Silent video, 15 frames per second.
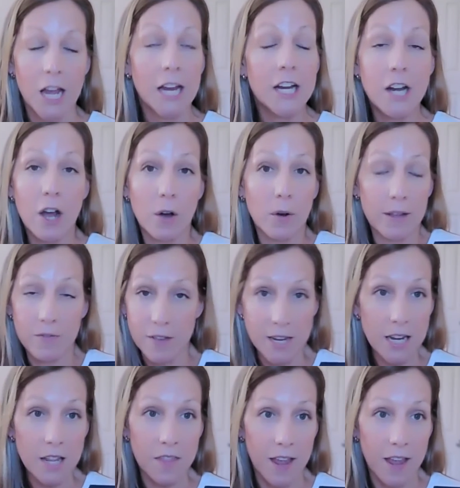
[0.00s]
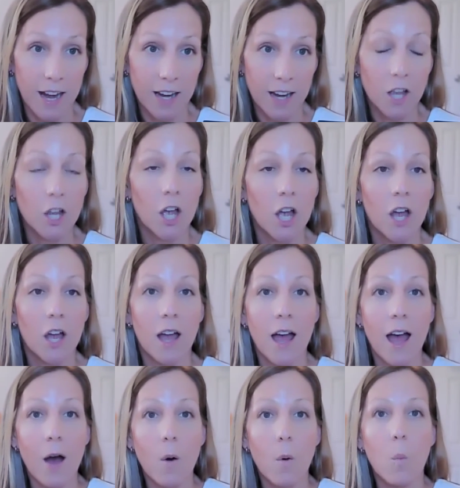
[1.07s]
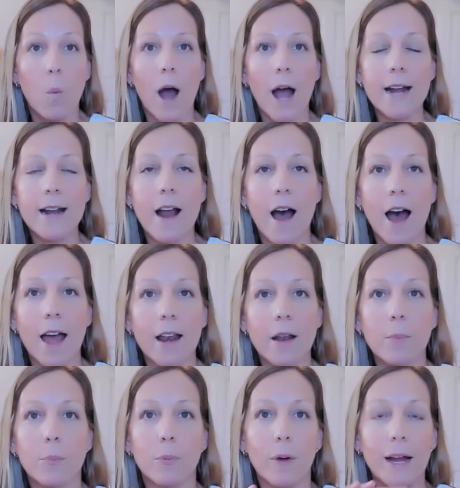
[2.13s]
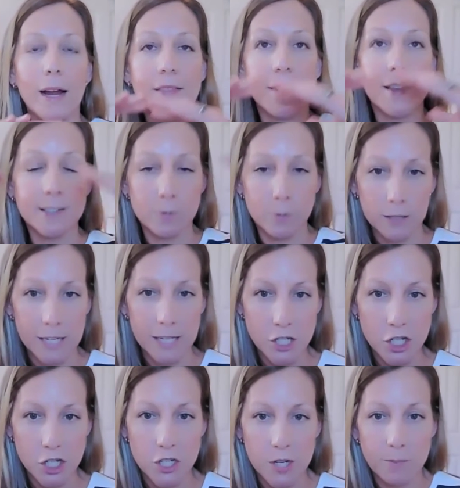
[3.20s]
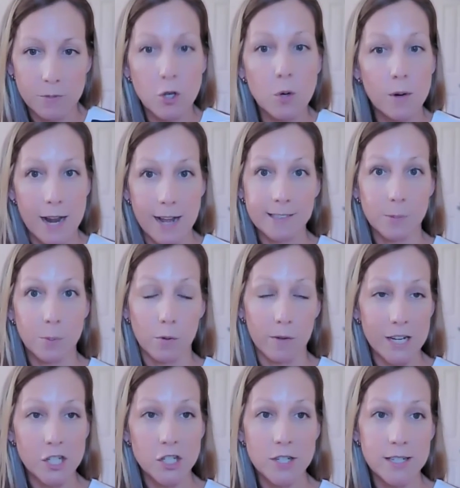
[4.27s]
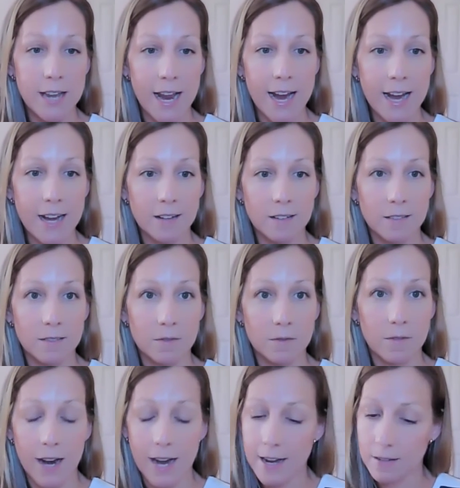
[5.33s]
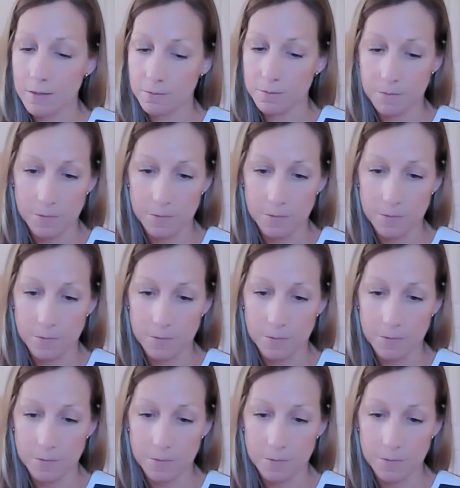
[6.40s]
If anything, why not bring this relationship to an expiration date, right?